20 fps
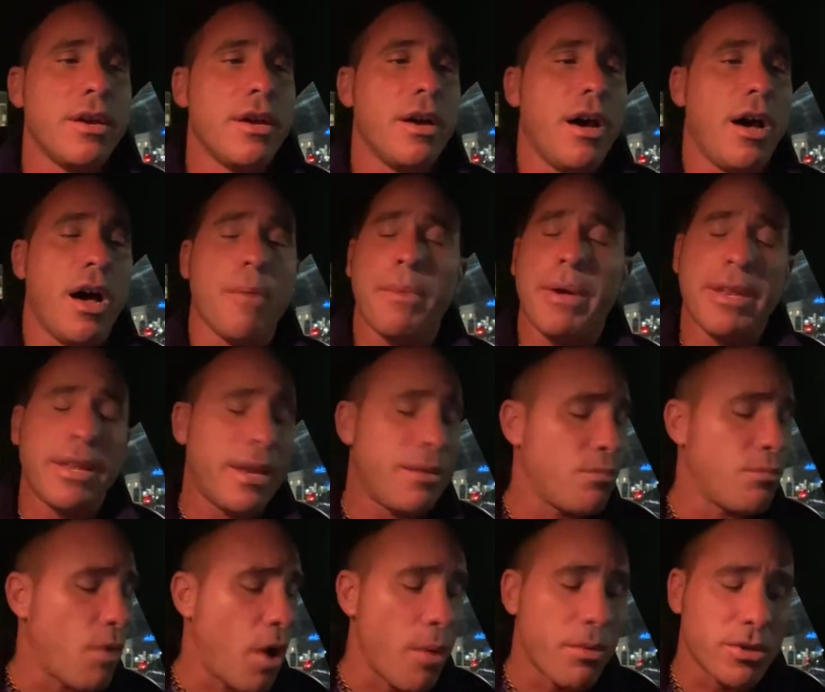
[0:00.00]
And then
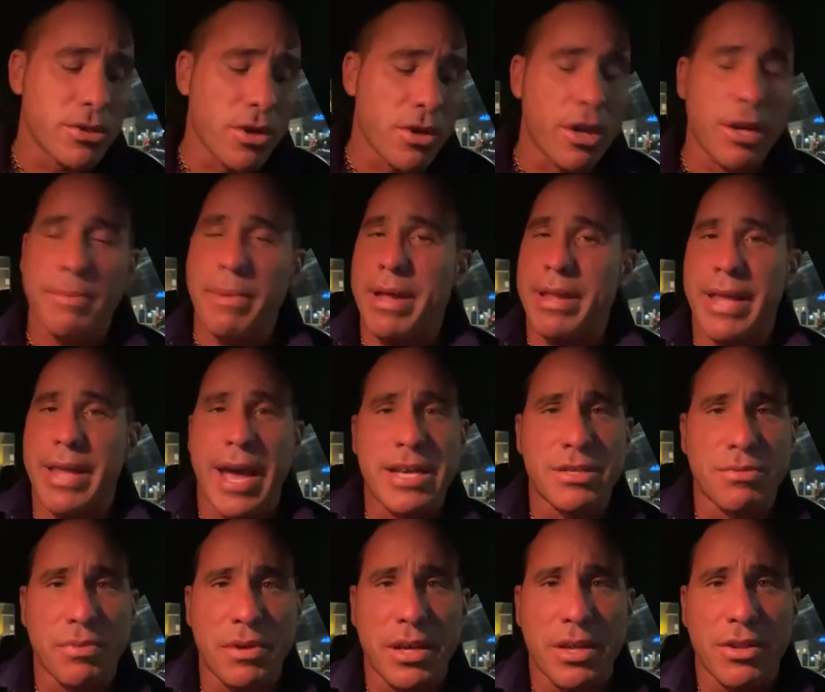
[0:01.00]
while we're talking about last
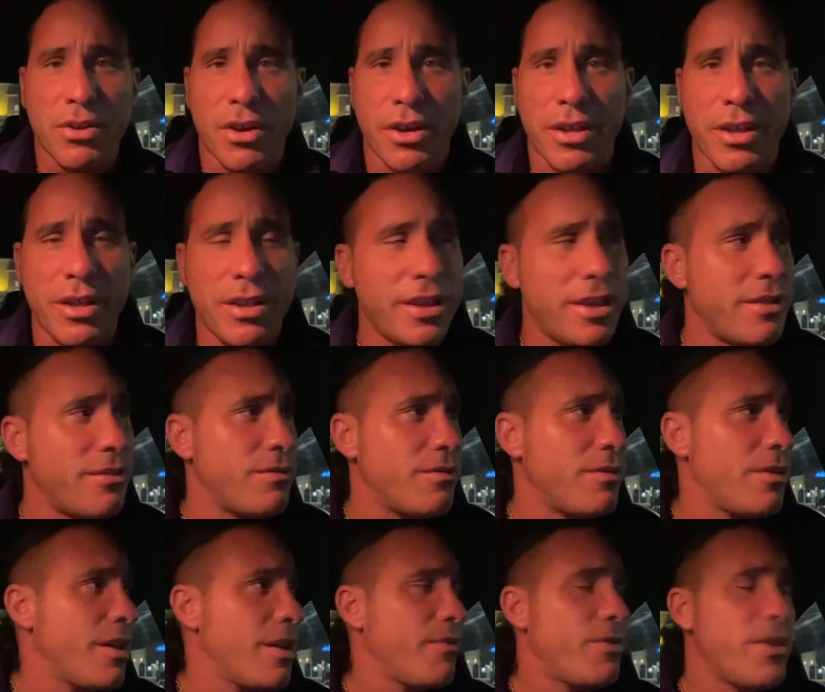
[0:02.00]
week, look,
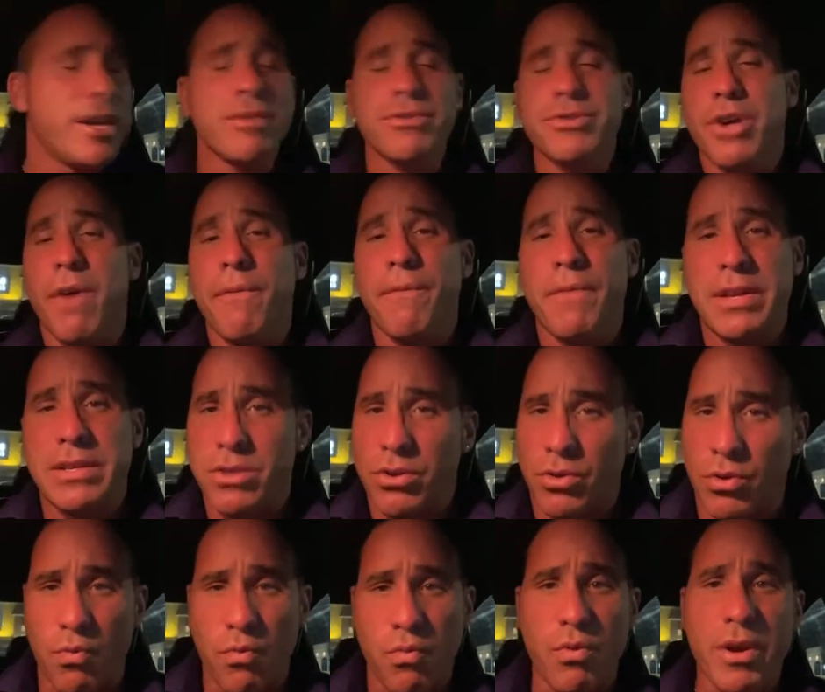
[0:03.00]
the Eagles offense looked
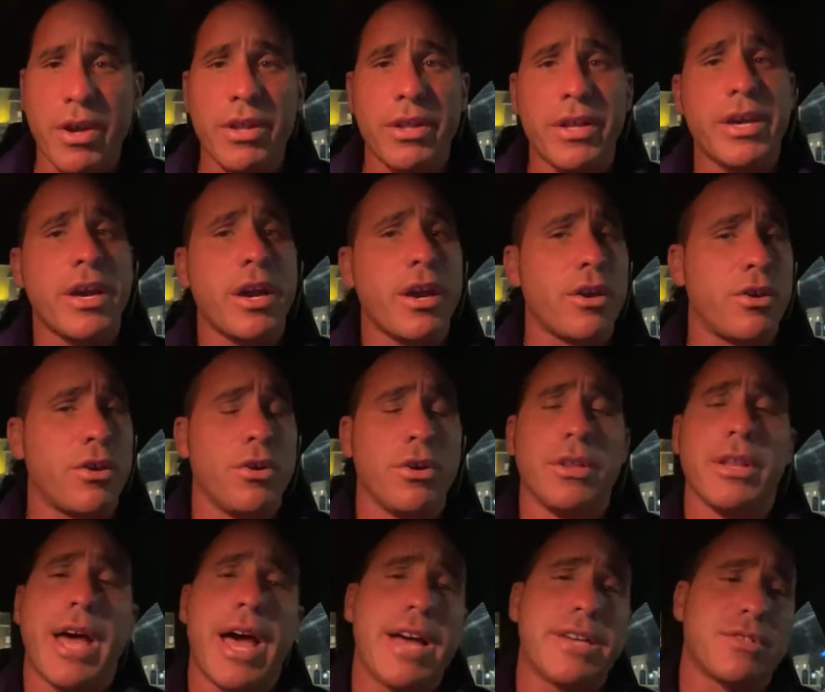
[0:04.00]
really good
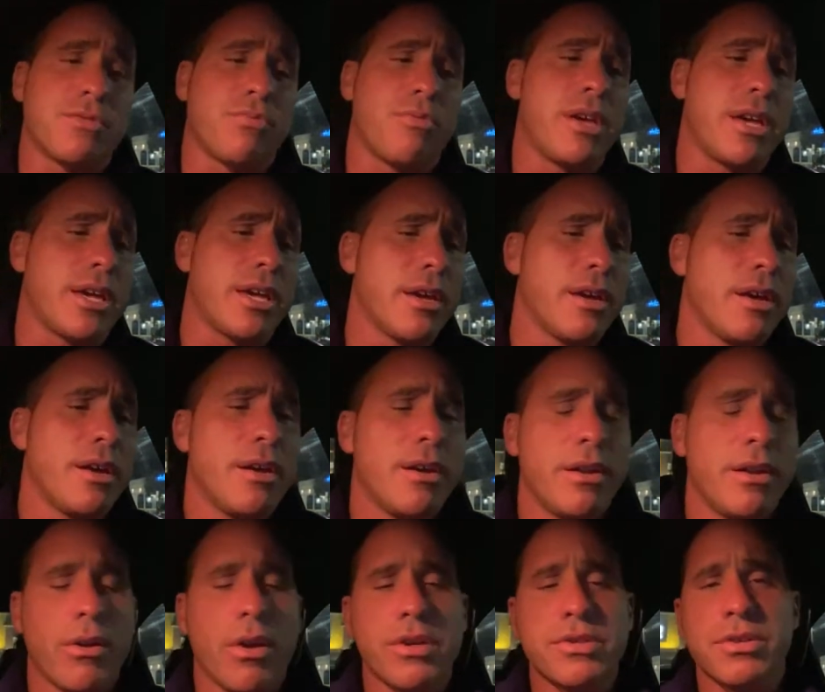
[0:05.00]
last week.
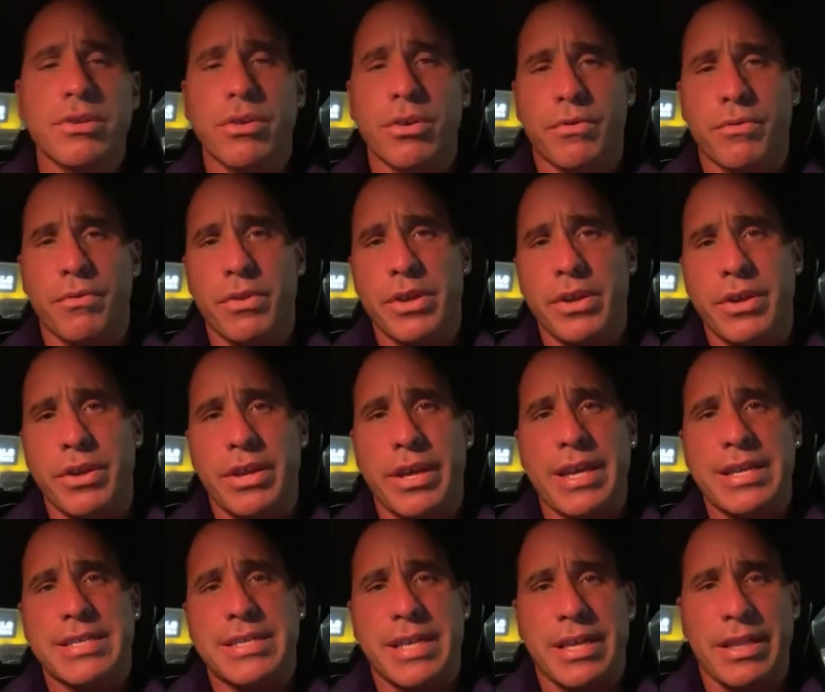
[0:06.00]
It also looked really good
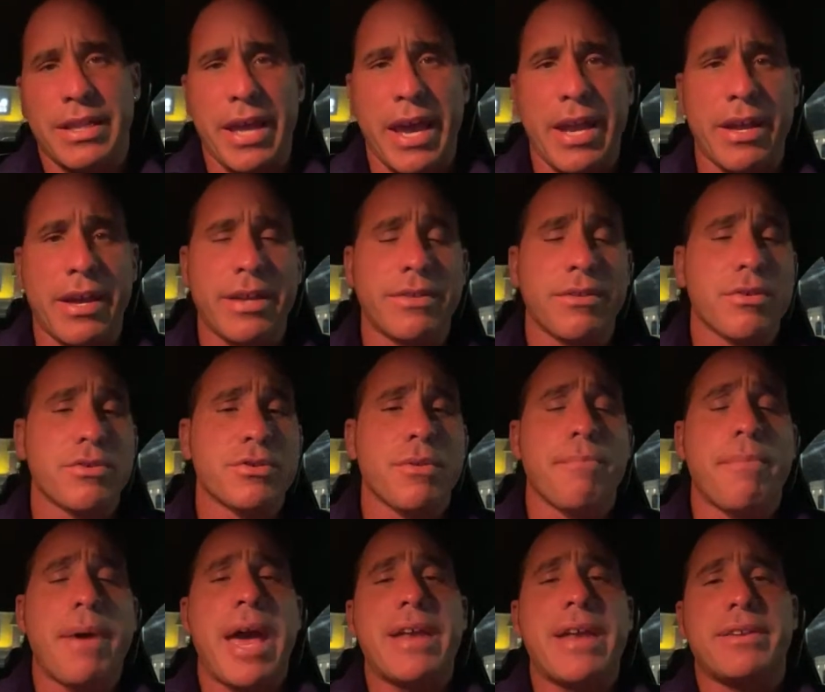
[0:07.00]
against Atlanta, and those are
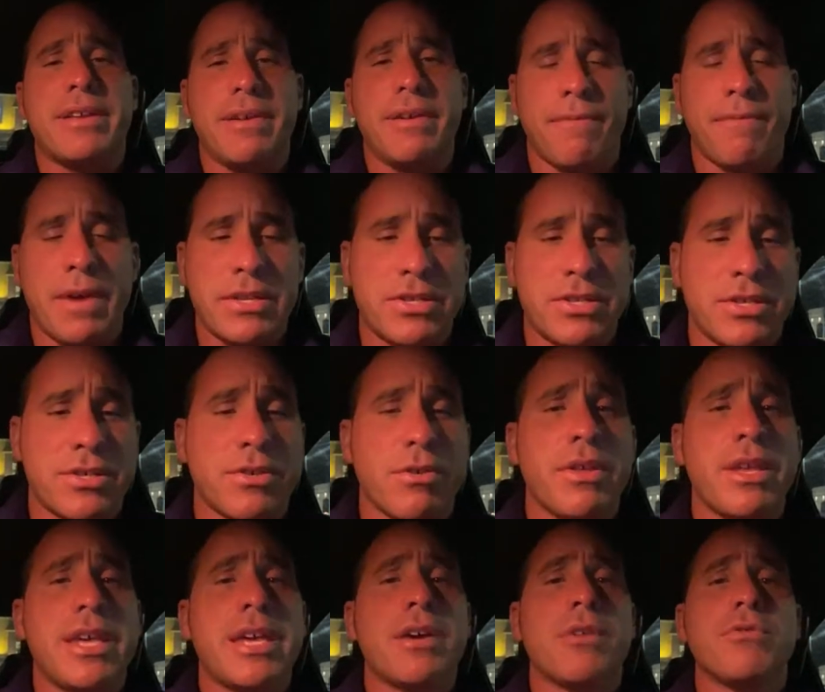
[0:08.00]
bad defenses. So the
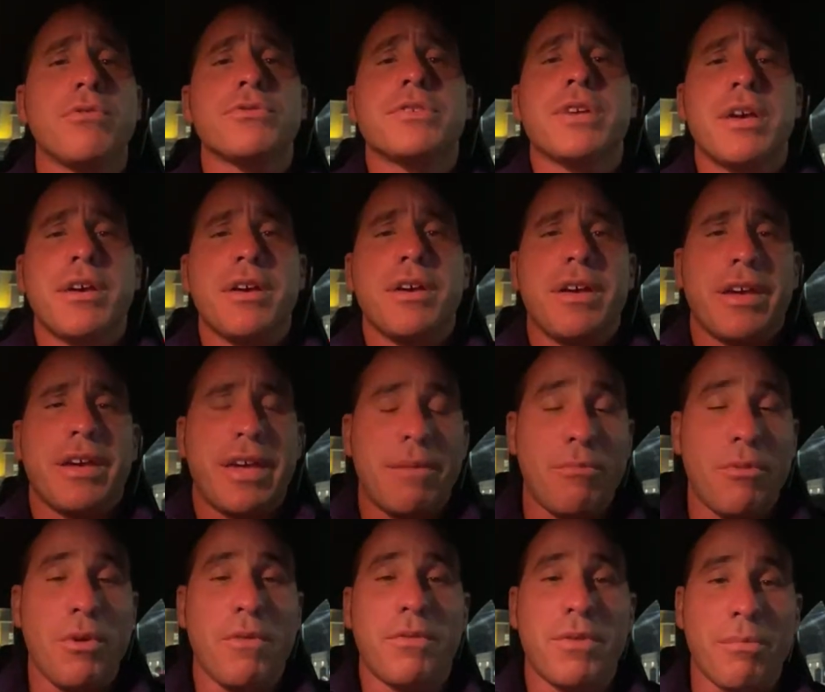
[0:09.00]
Eagles can
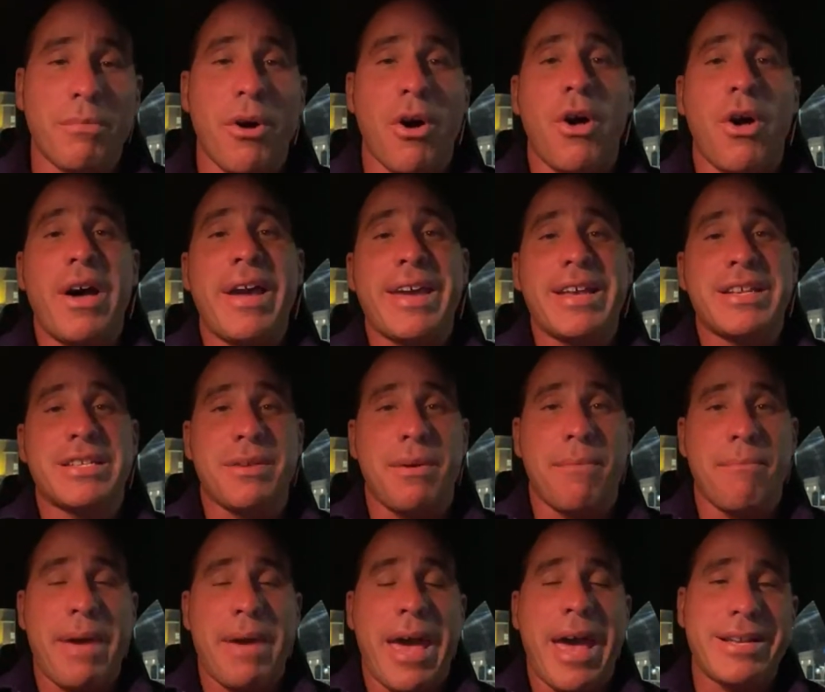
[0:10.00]
move the ball against
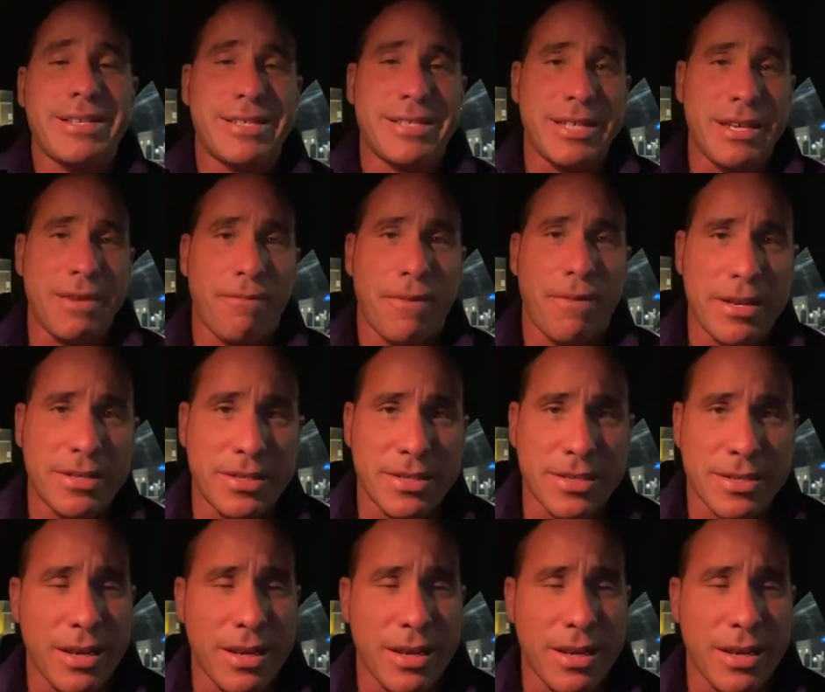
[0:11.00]
bad defenses.